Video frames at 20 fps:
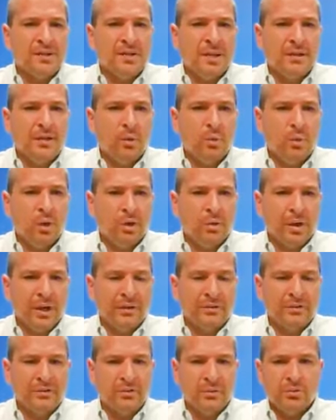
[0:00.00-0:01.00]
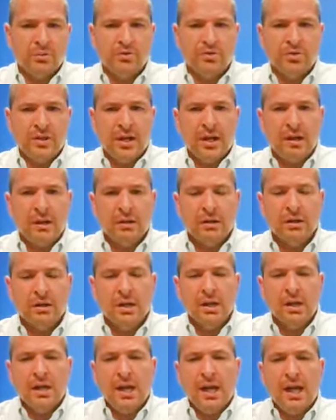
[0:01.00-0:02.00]
And I know we're going to share
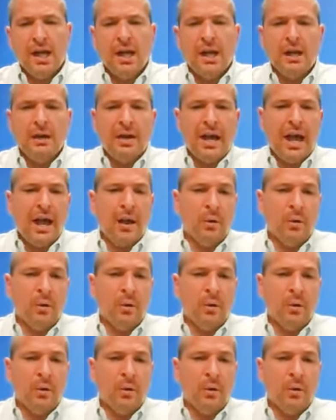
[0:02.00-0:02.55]
uh,